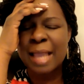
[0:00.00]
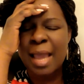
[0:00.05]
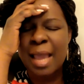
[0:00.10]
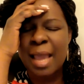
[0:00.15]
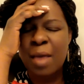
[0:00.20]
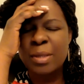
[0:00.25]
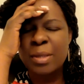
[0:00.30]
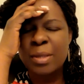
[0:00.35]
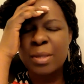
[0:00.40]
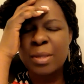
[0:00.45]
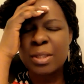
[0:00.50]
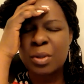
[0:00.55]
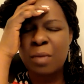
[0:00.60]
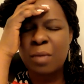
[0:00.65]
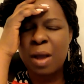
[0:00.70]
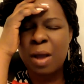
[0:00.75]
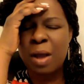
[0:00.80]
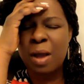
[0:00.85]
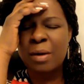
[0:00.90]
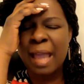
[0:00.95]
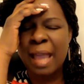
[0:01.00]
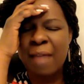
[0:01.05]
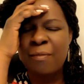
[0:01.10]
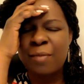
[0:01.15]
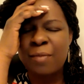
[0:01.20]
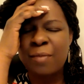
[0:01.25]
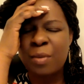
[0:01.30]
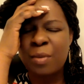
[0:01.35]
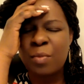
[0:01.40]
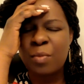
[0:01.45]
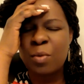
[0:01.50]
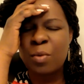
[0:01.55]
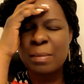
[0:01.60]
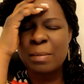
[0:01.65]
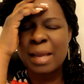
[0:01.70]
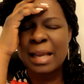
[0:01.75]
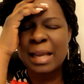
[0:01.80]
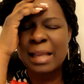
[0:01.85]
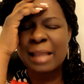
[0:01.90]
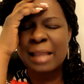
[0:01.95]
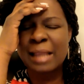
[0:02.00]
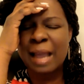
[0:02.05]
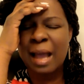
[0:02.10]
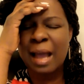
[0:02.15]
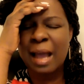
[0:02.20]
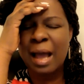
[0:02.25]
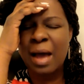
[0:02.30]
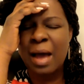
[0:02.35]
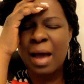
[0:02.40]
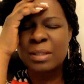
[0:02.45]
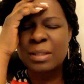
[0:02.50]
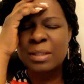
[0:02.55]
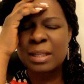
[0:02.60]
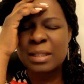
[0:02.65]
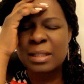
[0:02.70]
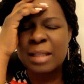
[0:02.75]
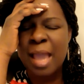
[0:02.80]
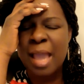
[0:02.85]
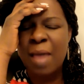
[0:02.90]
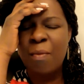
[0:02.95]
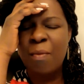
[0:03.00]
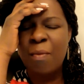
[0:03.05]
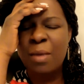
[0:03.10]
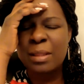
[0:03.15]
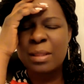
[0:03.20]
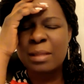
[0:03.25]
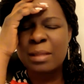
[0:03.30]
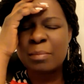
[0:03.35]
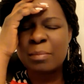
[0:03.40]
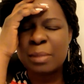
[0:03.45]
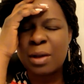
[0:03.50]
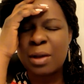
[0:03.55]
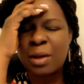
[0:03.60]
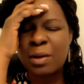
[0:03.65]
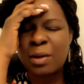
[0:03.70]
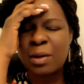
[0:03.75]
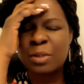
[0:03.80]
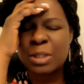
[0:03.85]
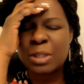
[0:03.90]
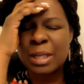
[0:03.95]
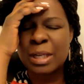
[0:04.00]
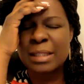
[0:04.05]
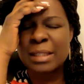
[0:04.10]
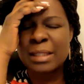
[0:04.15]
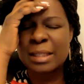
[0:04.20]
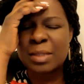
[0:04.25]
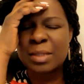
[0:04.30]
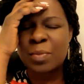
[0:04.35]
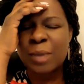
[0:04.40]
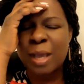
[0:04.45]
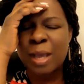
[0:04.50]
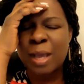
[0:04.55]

We surround every woman in their houses with the blood of Jesus.